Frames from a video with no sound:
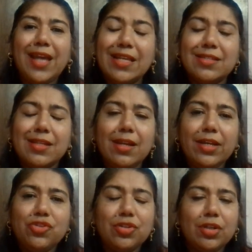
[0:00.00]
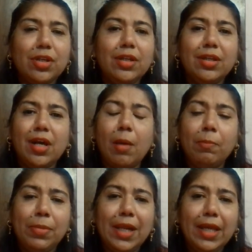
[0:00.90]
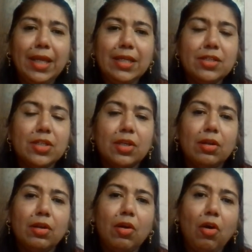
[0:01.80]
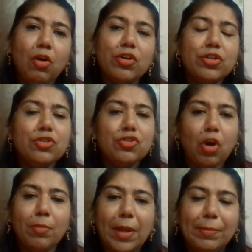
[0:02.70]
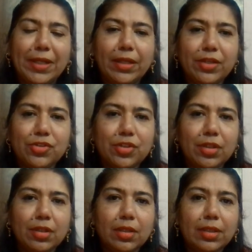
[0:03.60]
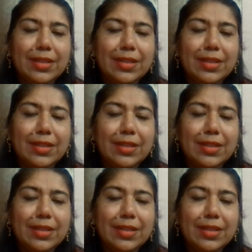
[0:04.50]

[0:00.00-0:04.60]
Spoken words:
cancellation, complaint, or job application.